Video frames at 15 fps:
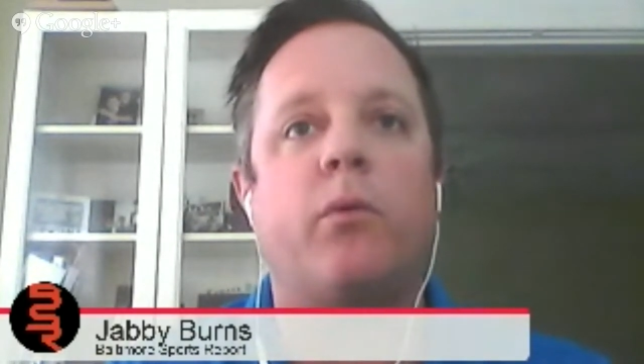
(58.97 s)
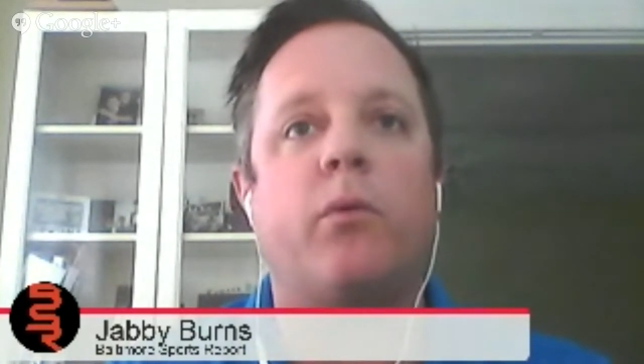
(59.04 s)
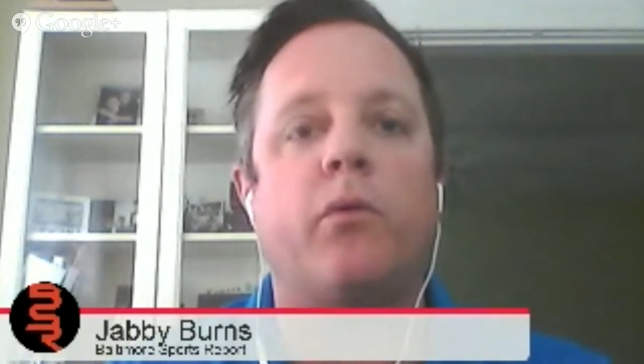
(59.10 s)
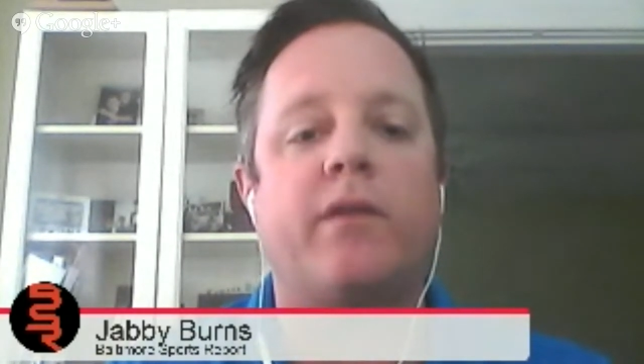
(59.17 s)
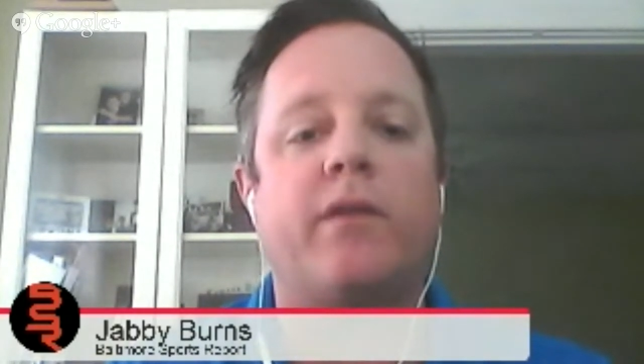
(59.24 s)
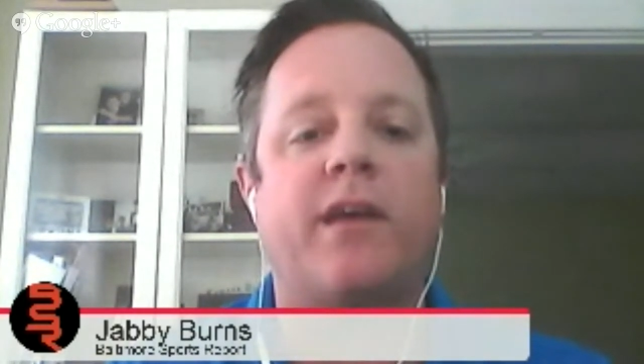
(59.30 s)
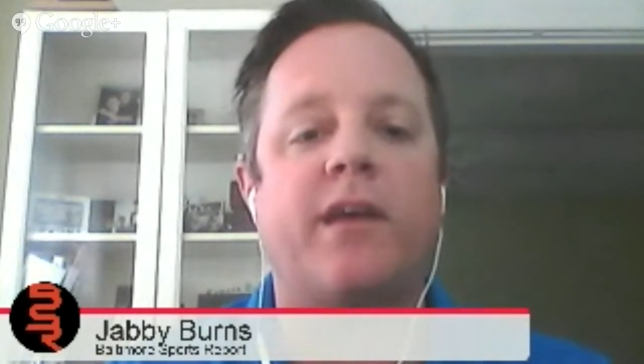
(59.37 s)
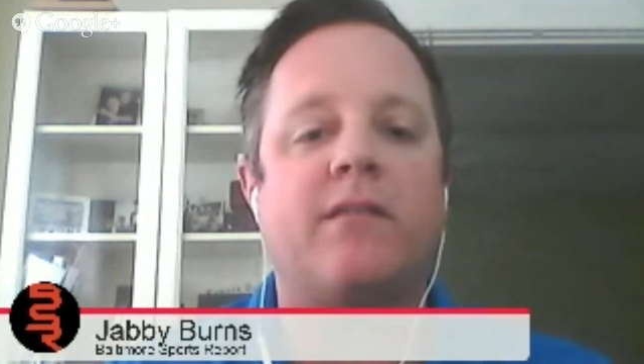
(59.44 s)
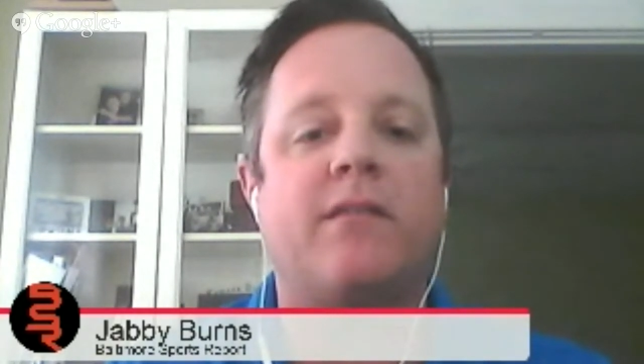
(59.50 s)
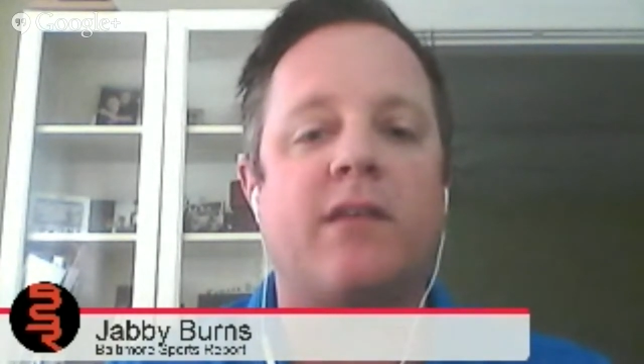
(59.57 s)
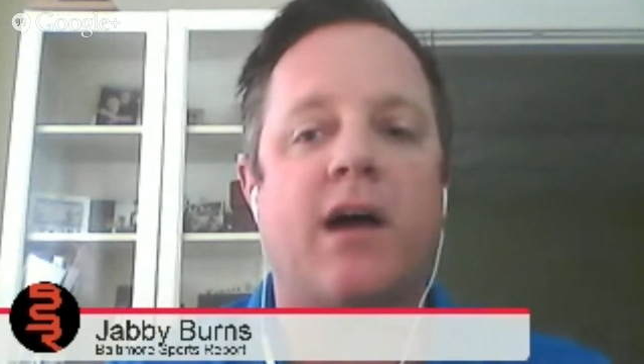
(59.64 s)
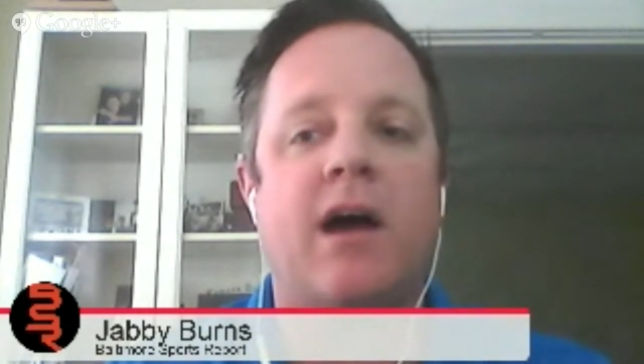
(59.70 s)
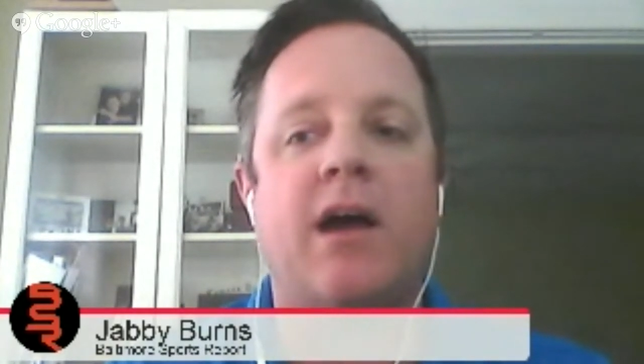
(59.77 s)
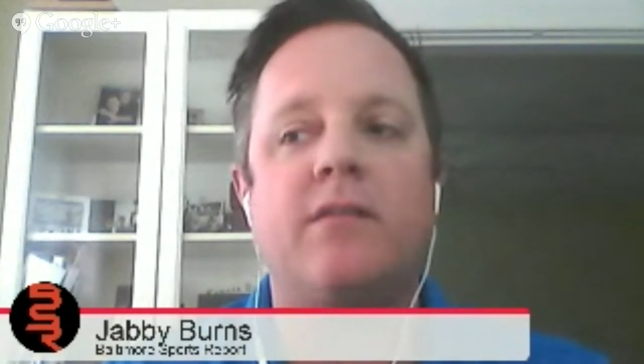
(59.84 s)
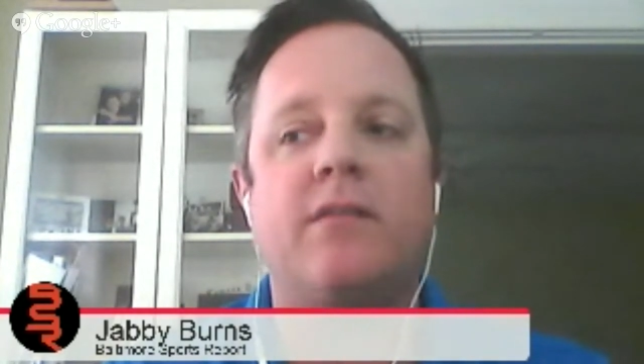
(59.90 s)
pool that takes
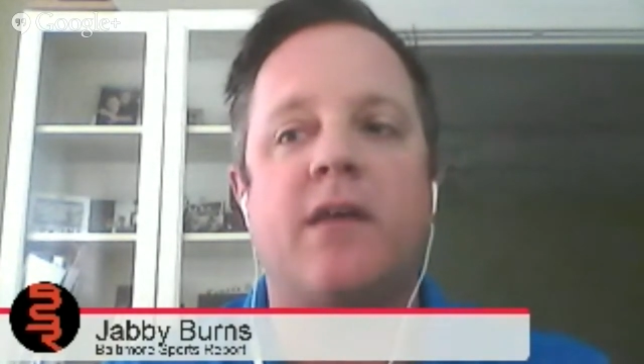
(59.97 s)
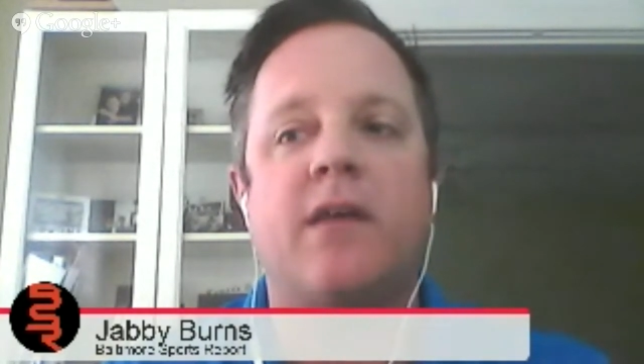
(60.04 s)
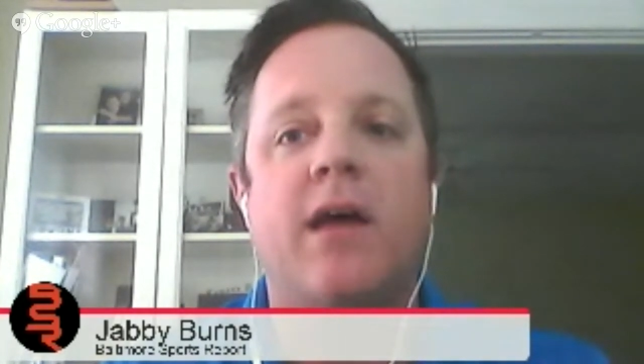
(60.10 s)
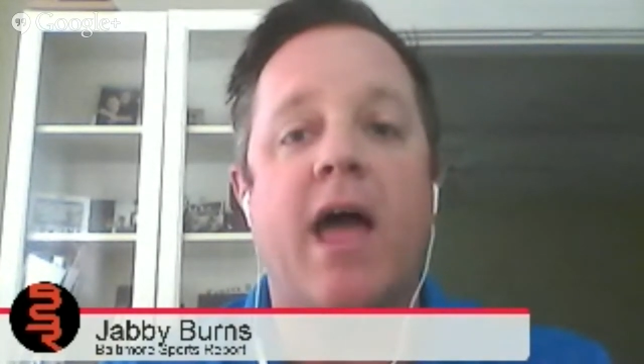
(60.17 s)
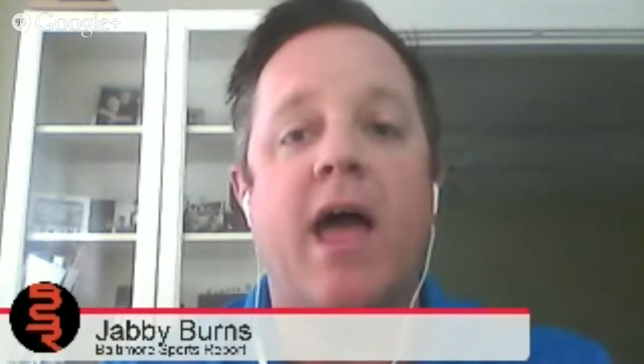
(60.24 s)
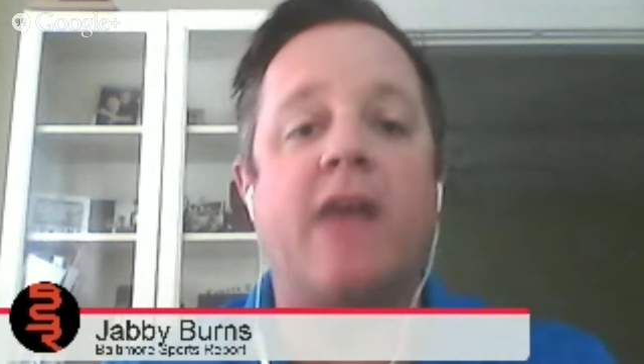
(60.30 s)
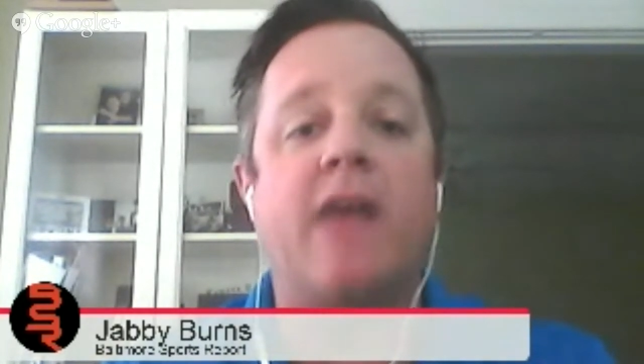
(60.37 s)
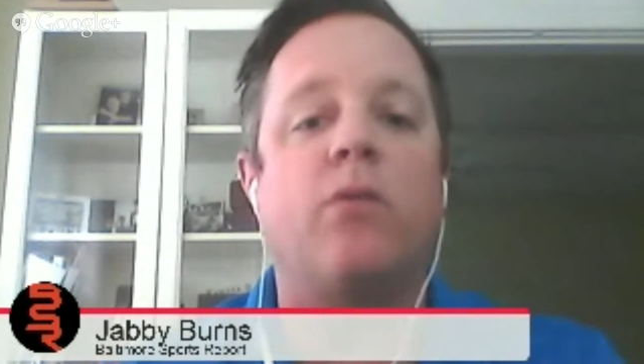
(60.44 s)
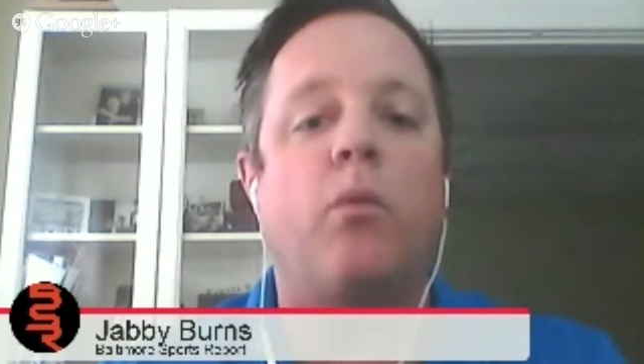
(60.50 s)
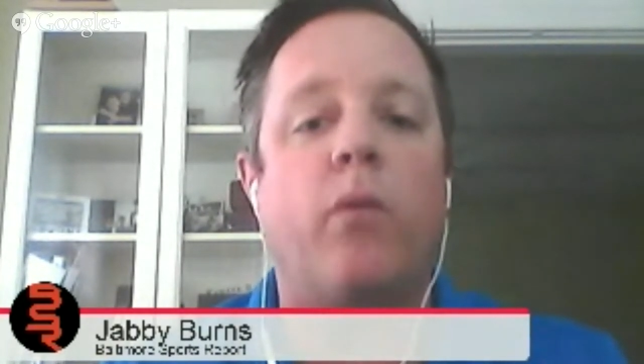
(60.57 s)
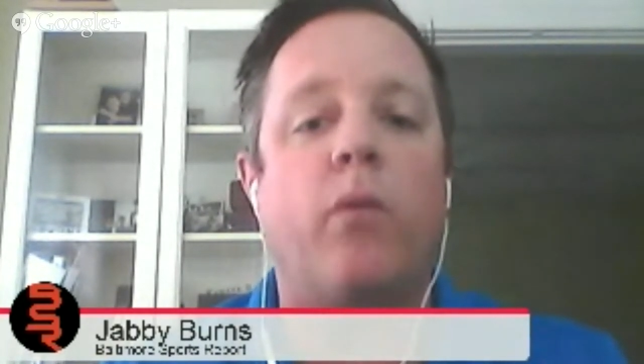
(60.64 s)
ties as a